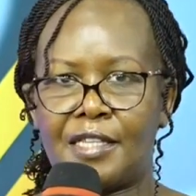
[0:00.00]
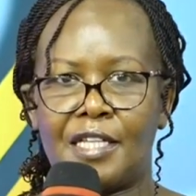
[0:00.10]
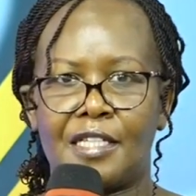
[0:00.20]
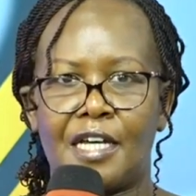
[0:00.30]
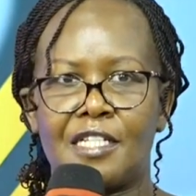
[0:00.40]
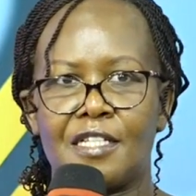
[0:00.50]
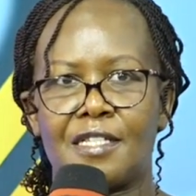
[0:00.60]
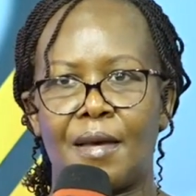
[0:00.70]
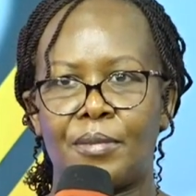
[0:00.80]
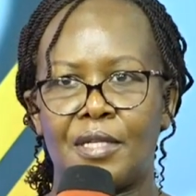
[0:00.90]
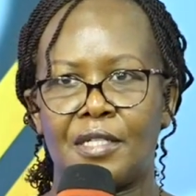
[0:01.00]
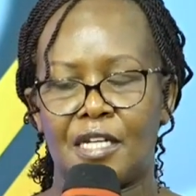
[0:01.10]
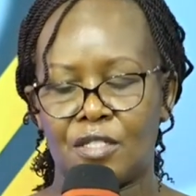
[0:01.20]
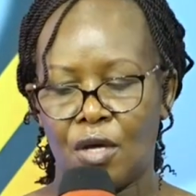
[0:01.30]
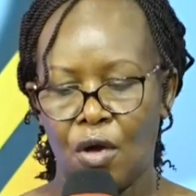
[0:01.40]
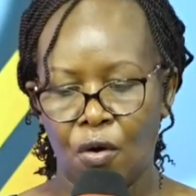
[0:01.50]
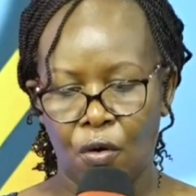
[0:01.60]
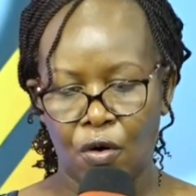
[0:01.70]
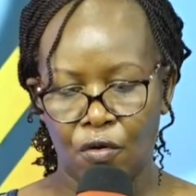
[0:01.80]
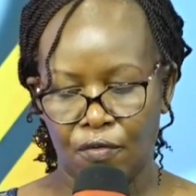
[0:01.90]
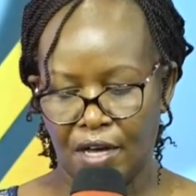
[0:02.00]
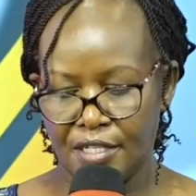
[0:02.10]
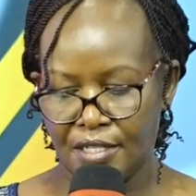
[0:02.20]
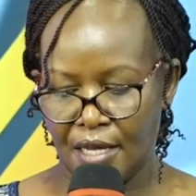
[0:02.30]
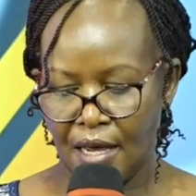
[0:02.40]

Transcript: I think that is something that all of us,